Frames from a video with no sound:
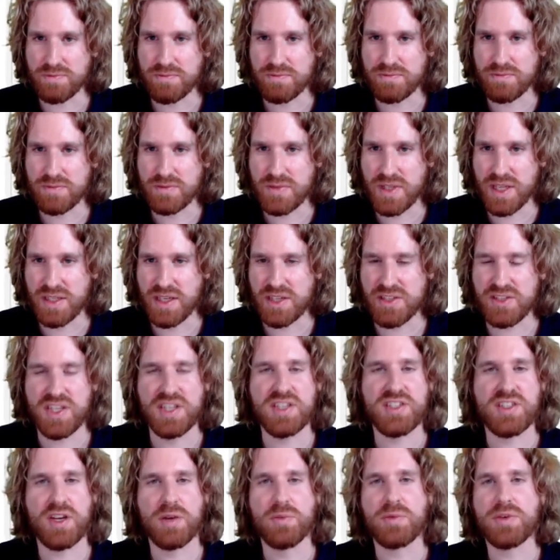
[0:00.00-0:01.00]
And I say
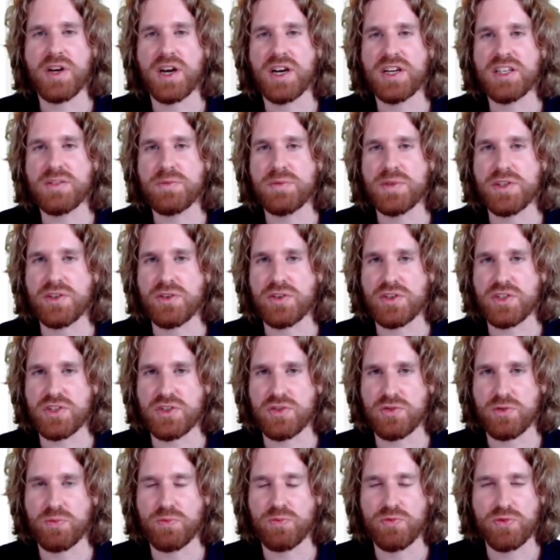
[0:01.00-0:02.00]
some kind because
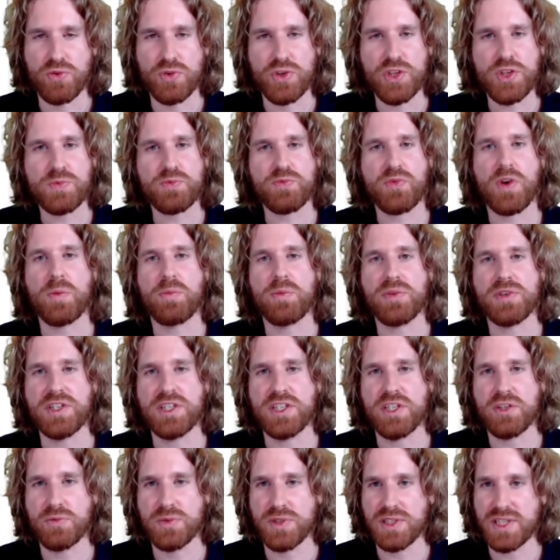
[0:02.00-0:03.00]
to do this properly,
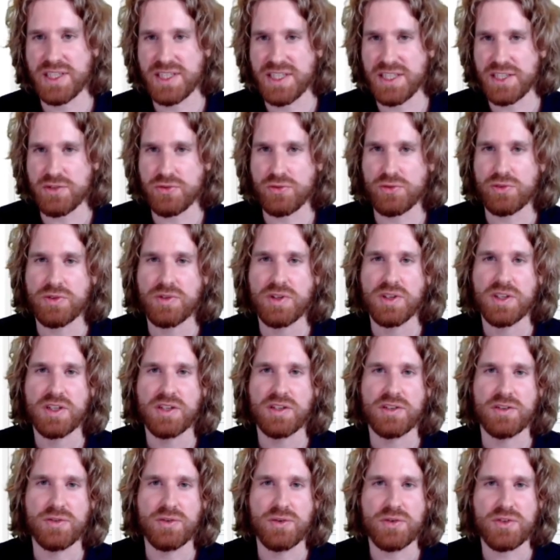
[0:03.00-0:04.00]
you really need to
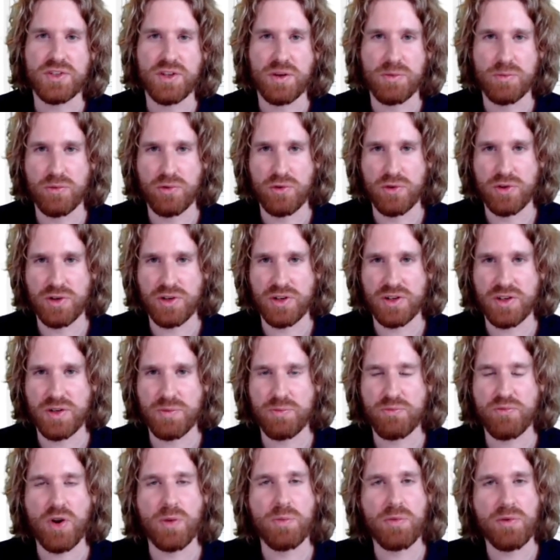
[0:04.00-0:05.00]
do some more
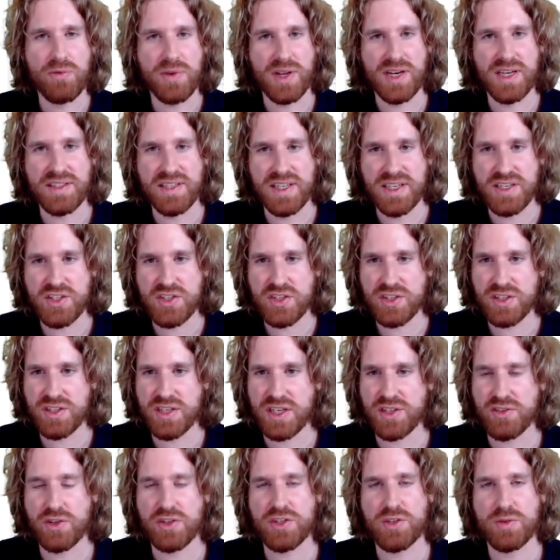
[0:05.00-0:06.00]
proper validation, and
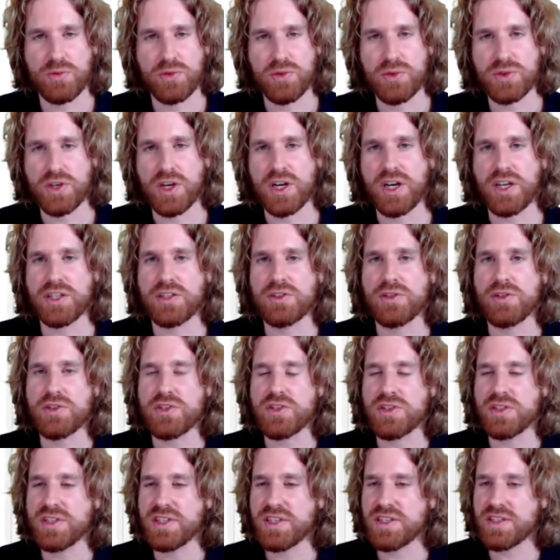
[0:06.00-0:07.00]
there are some good articles
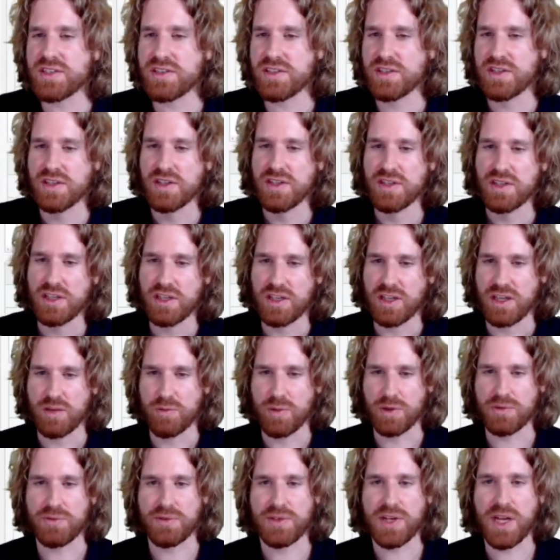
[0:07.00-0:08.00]
on this.
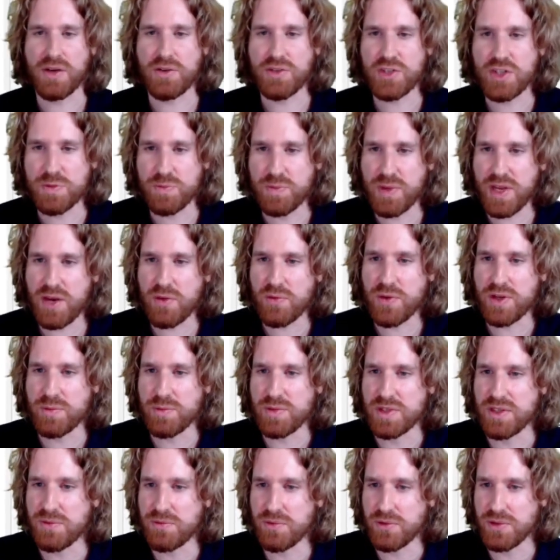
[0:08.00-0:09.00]
But for now, just bear with
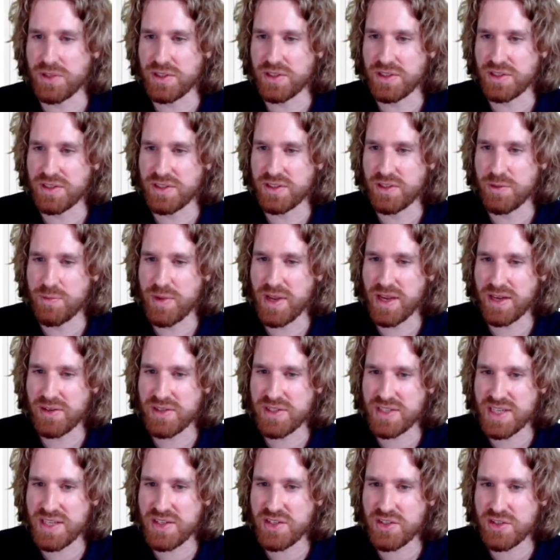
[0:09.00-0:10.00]
me for the bare
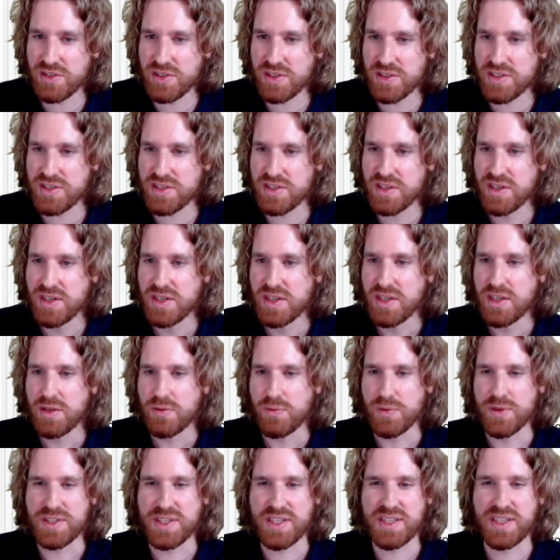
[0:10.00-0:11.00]
essentials.
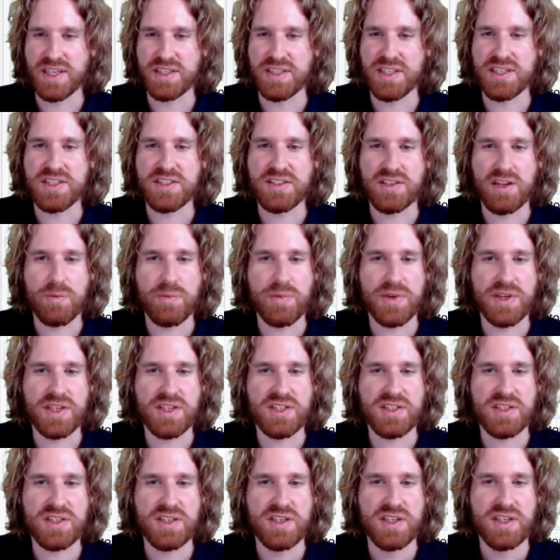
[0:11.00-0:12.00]
We see that these
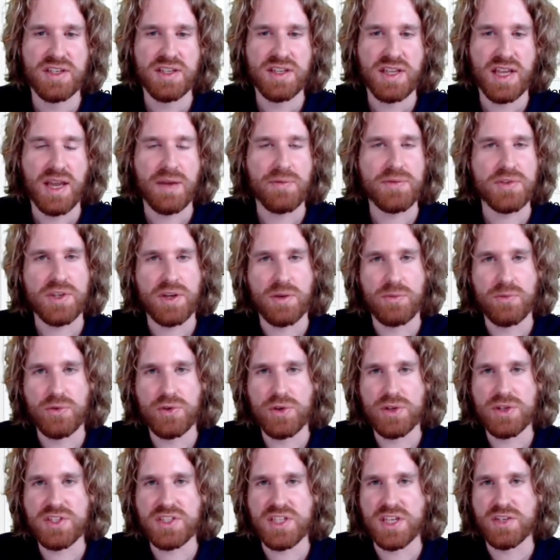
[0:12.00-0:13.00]
topics have some
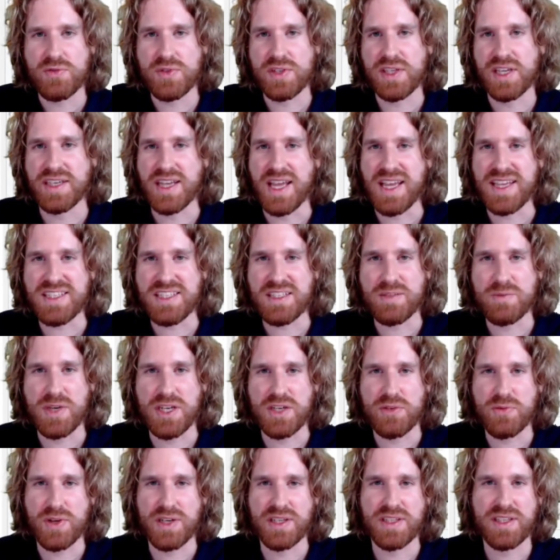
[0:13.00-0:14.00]
words, and we can estimate
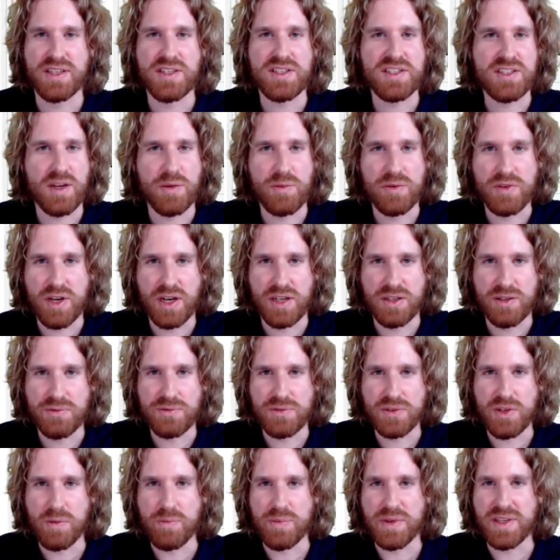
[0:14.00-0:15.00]
whether there is some kind of
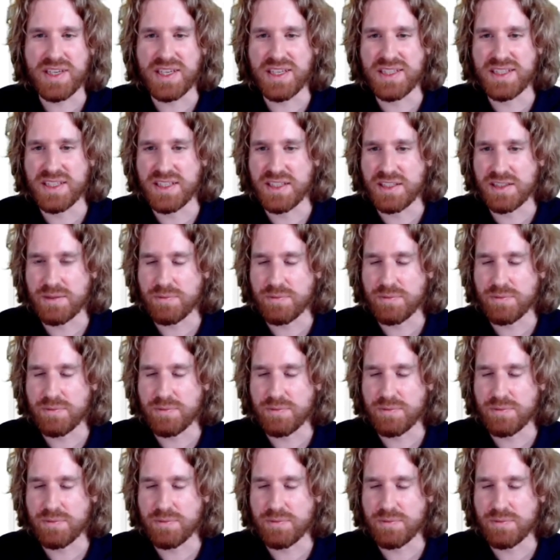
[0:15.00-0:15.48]
topic in here.